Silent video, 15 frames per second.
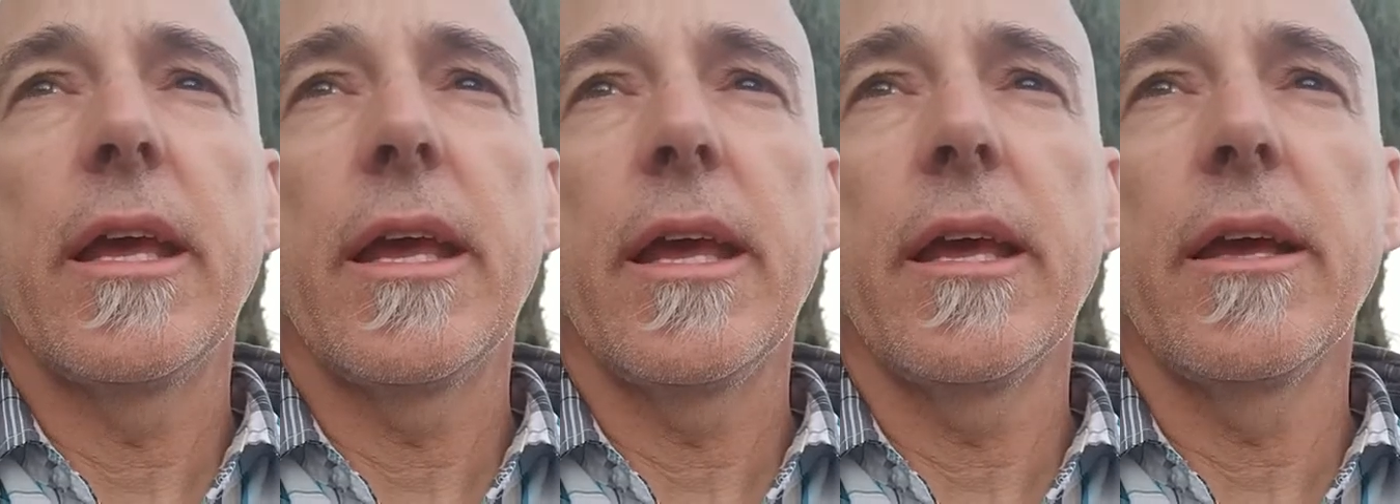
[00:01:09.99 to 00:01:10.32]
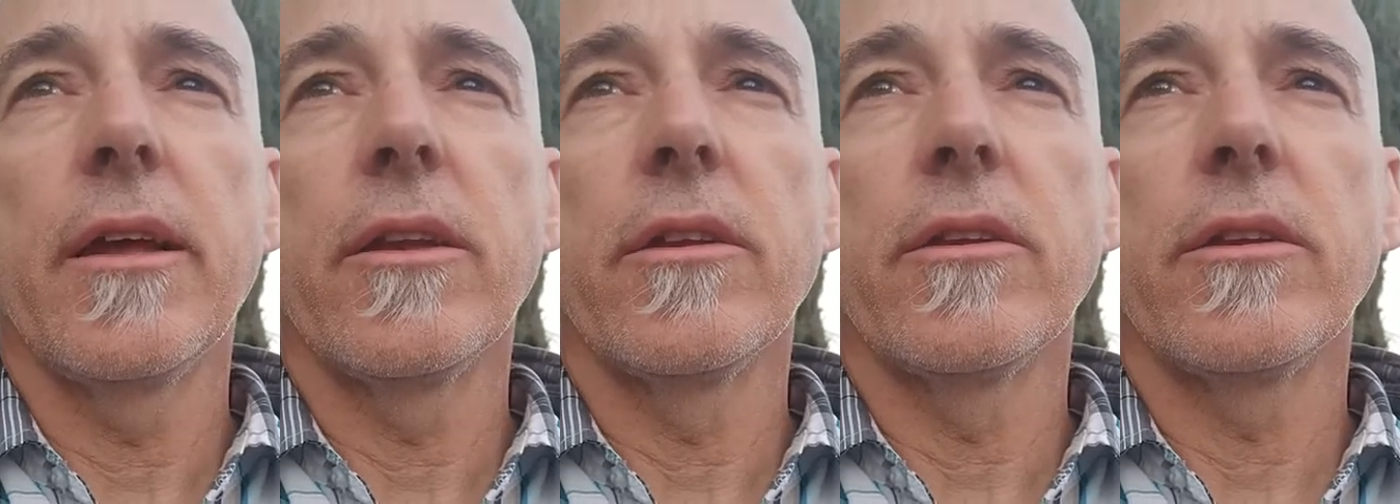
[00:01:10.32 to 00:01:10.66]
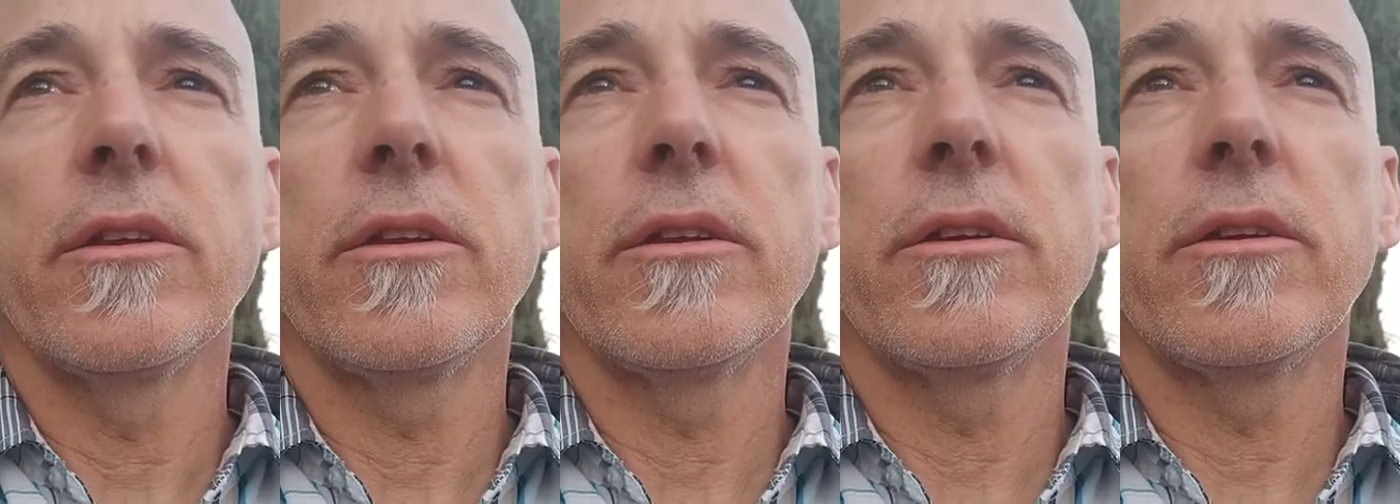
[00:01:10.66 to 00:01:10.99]
And
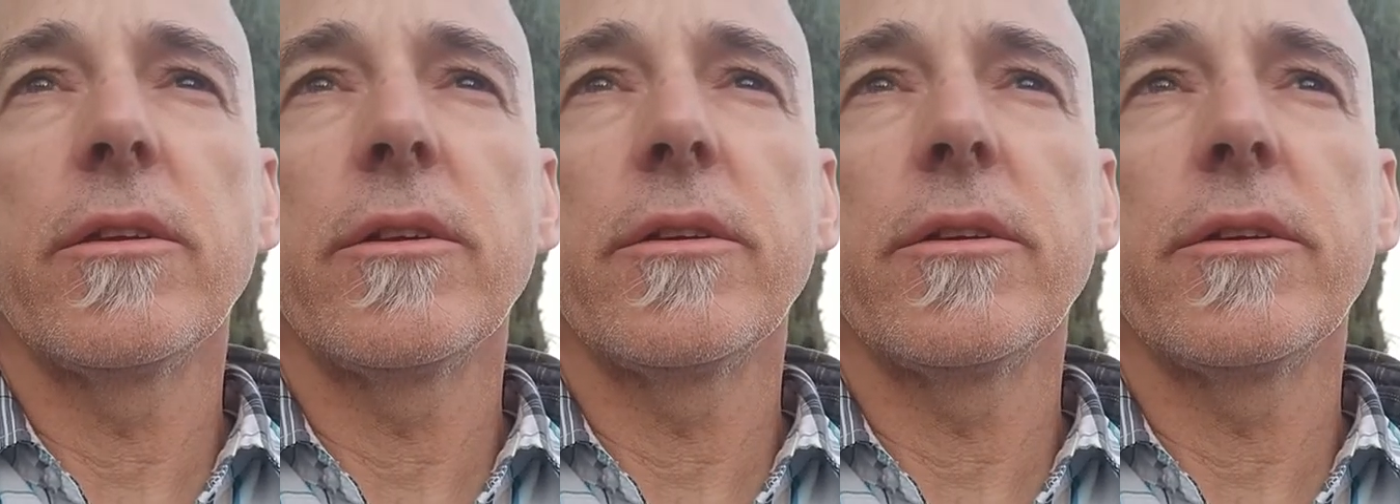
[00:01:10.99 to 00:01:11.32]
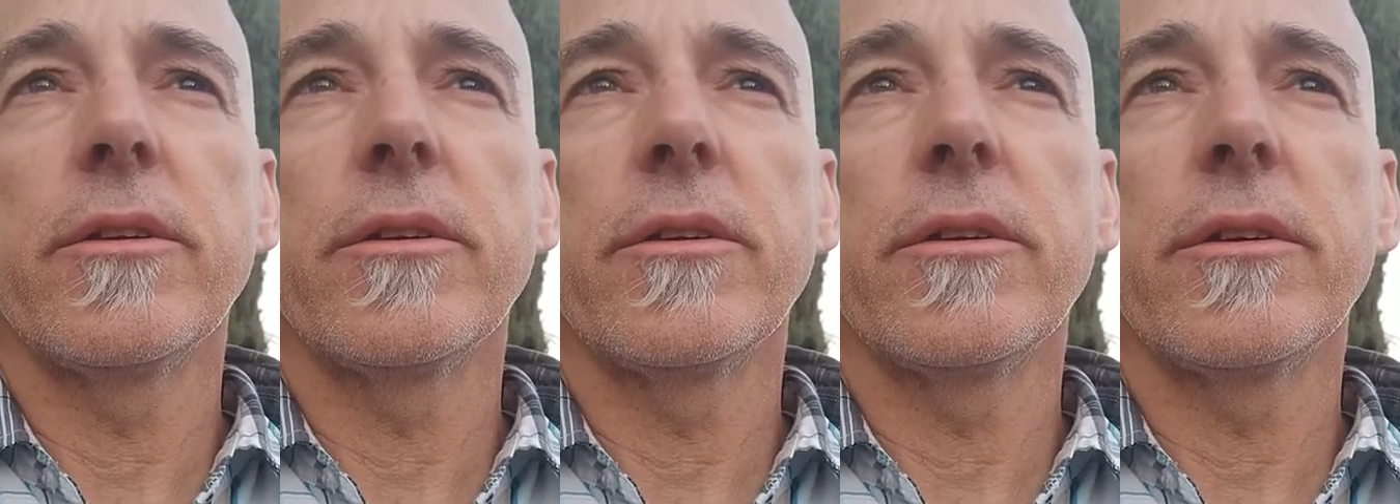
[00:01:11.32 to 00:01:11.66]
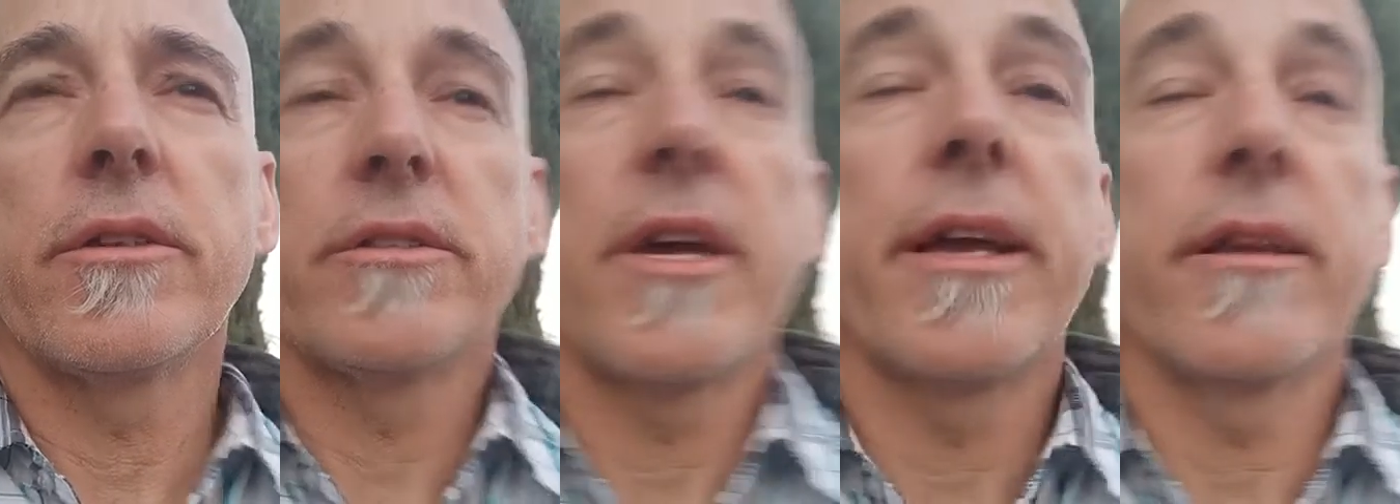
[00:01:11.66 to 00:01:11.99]

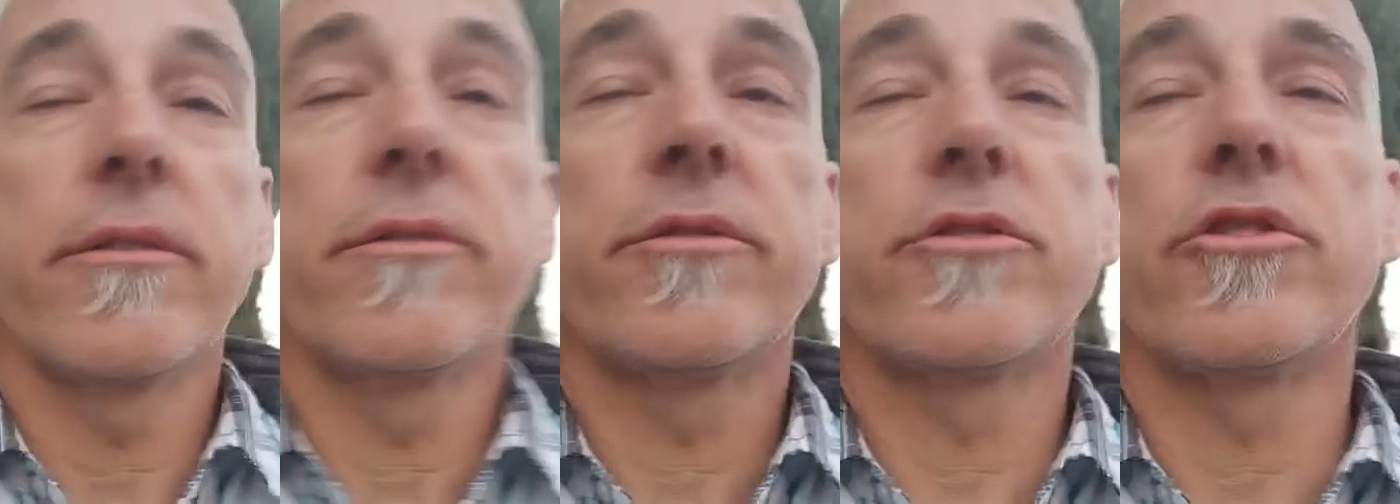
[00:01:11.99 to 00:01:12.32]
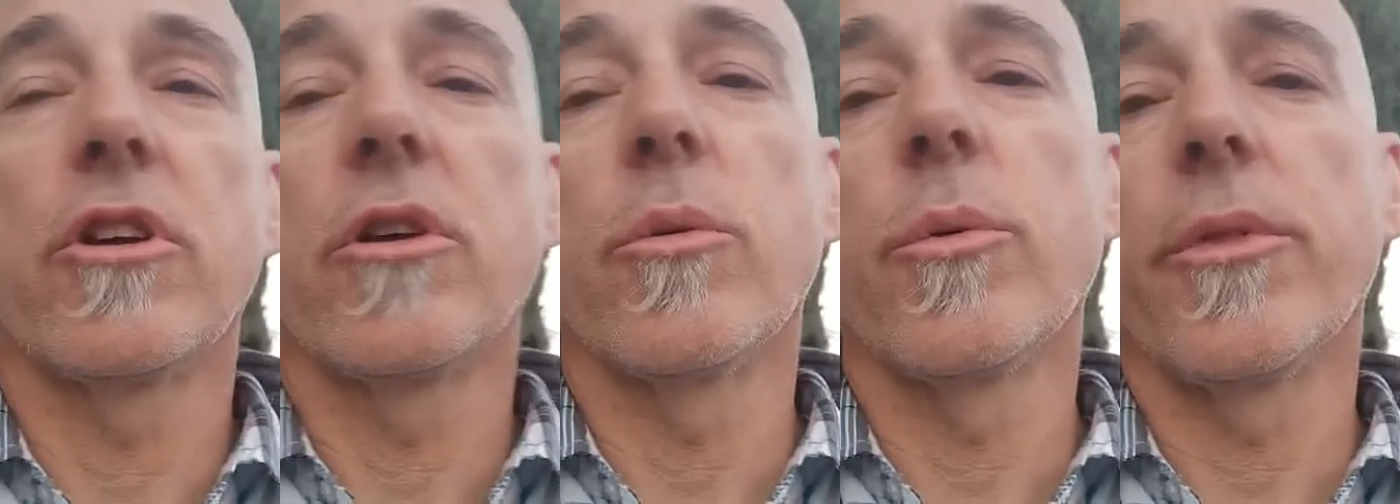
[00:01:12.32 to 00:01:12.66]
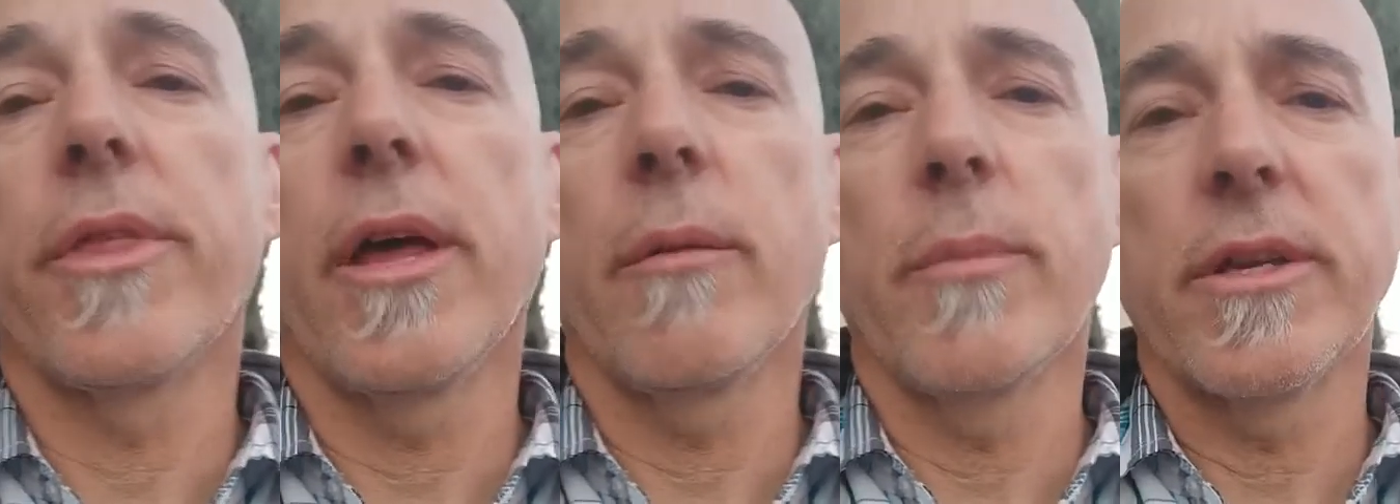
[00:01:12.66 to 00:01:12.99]
because I struggle with
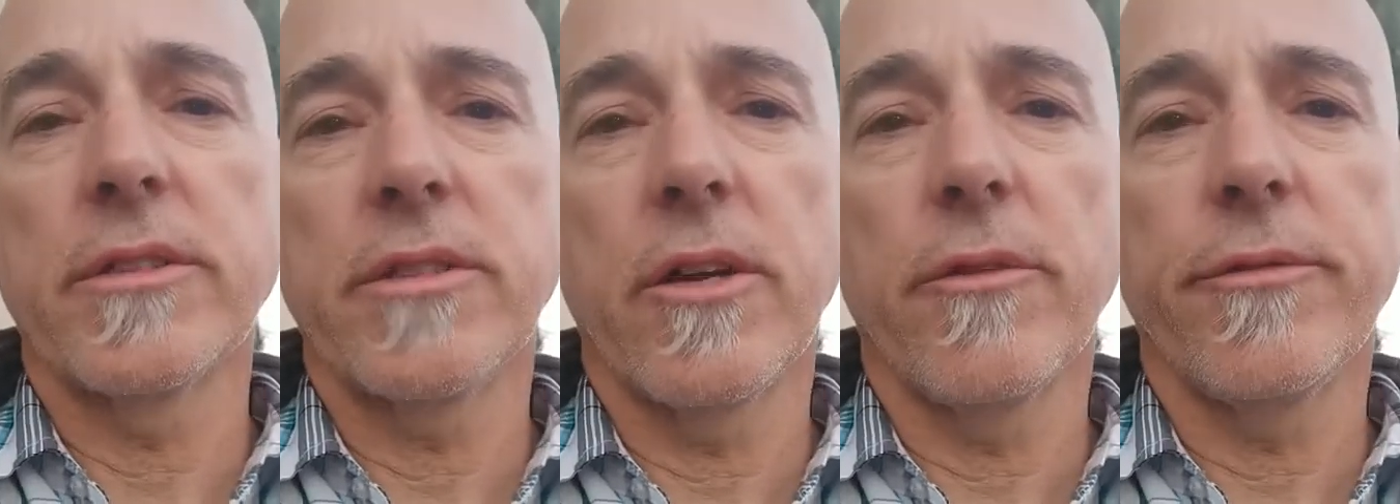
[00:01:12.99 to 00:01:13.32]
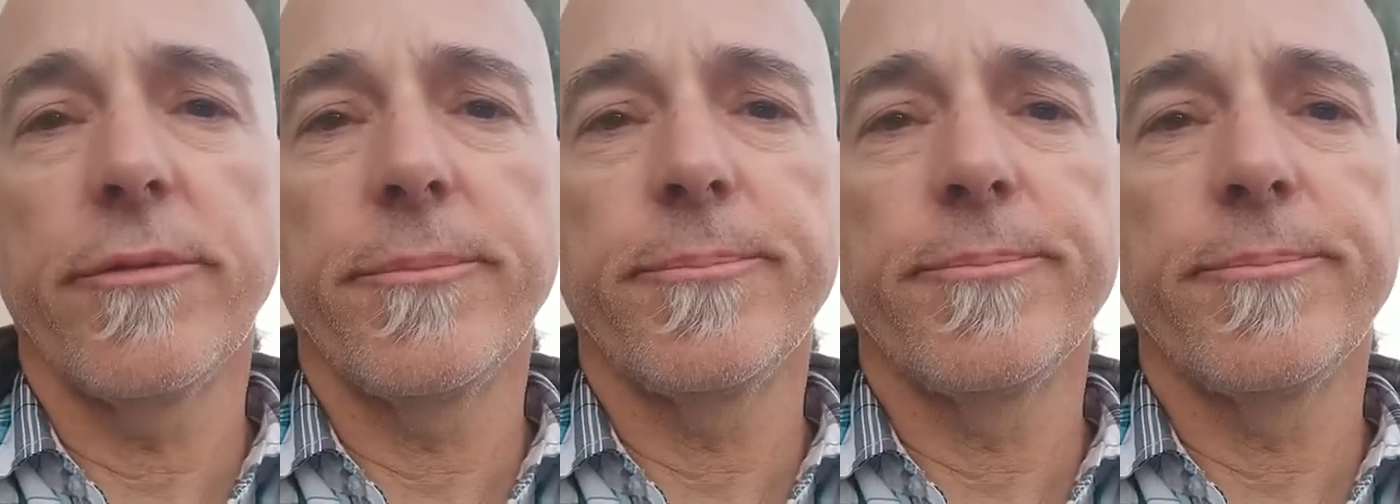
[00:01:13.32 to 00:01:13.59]
that myself,